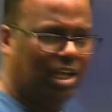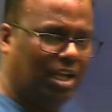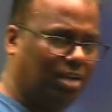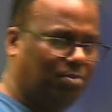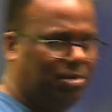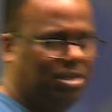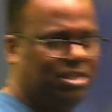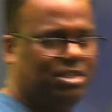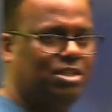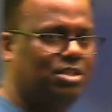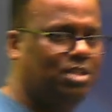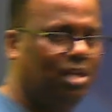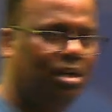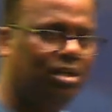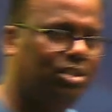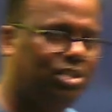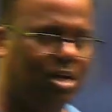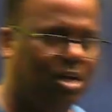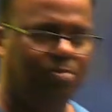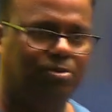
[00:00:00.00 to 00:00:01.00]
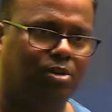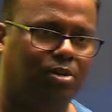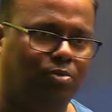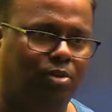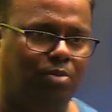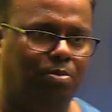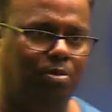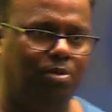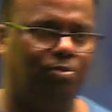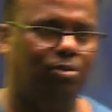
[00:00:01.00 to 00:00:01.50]
basis our chapter will
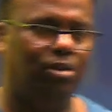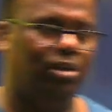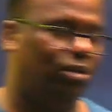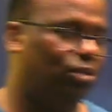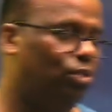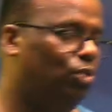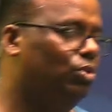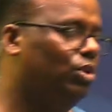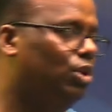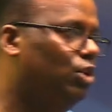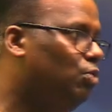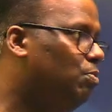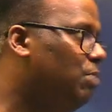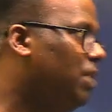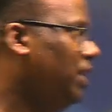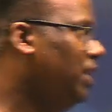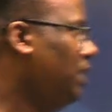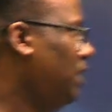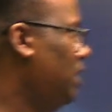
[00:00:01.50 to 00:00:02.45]
be. We'll do the numericals.